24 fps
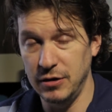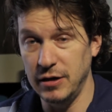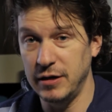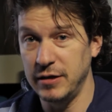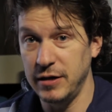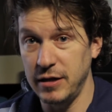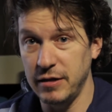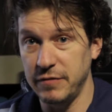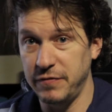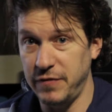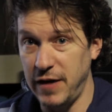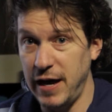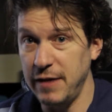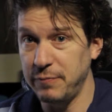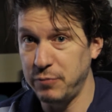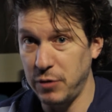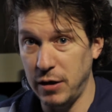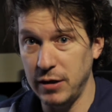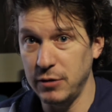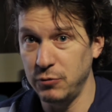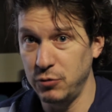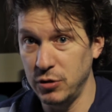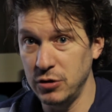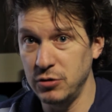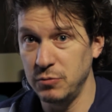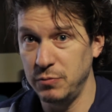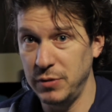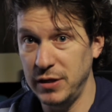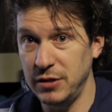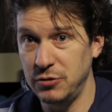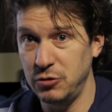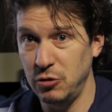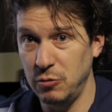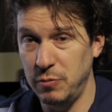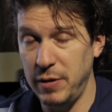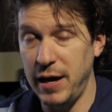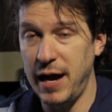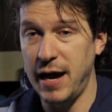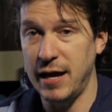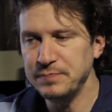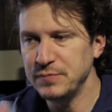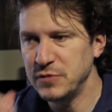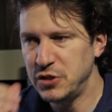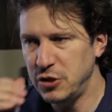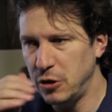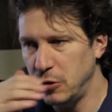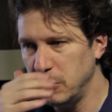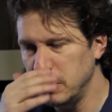Another 5 probably wouldn't be too bad.
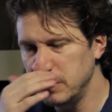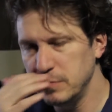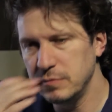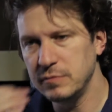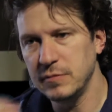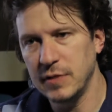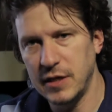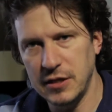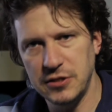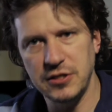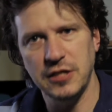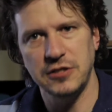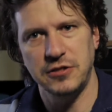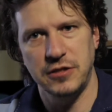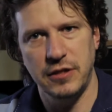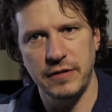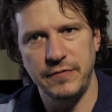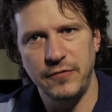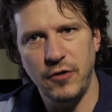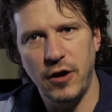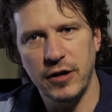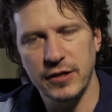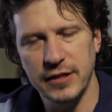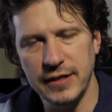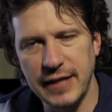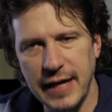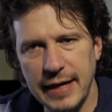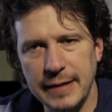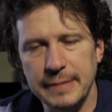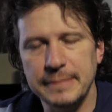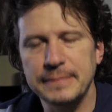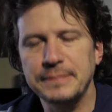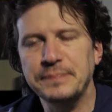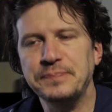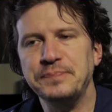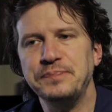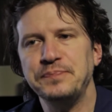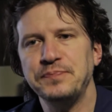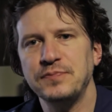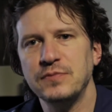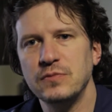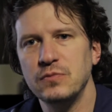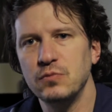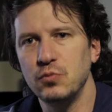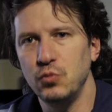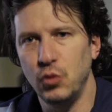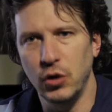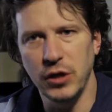So he says to the frog again,
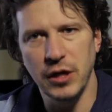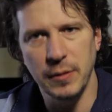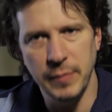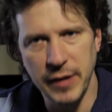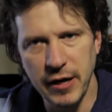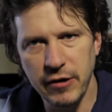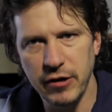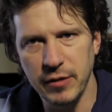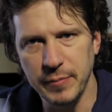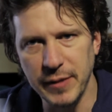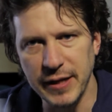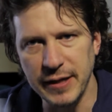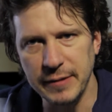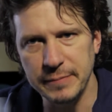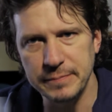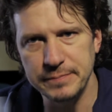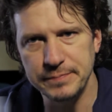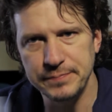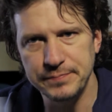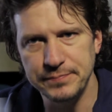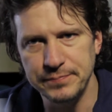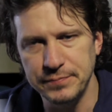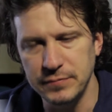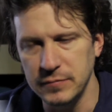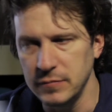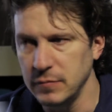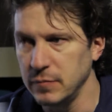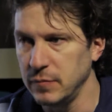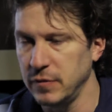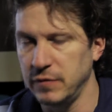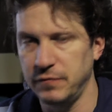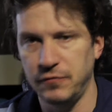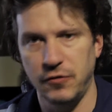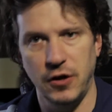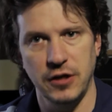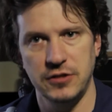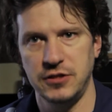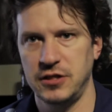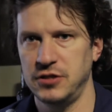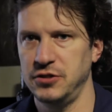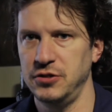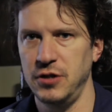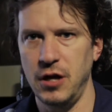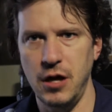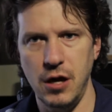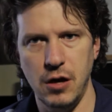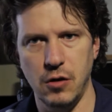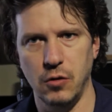will you marry me? The frog
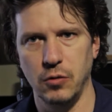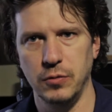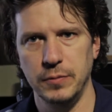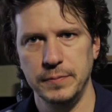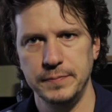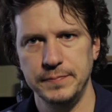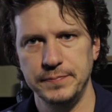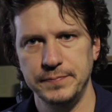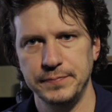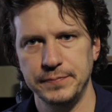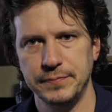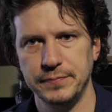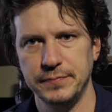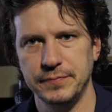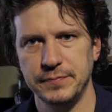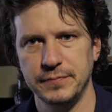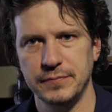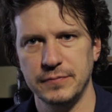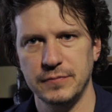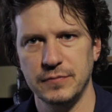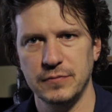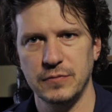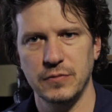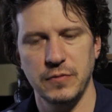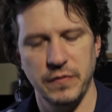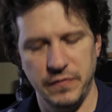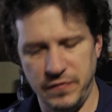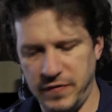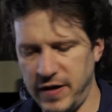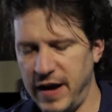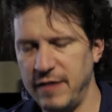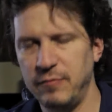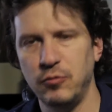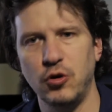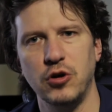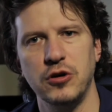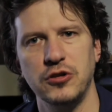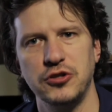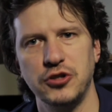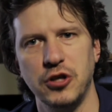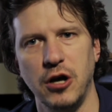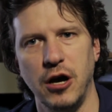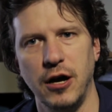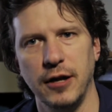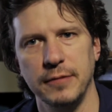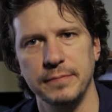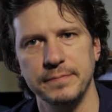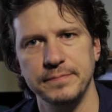says, no. 5 more is
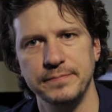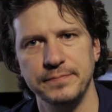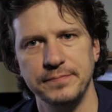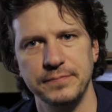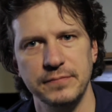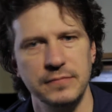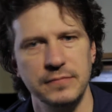gone.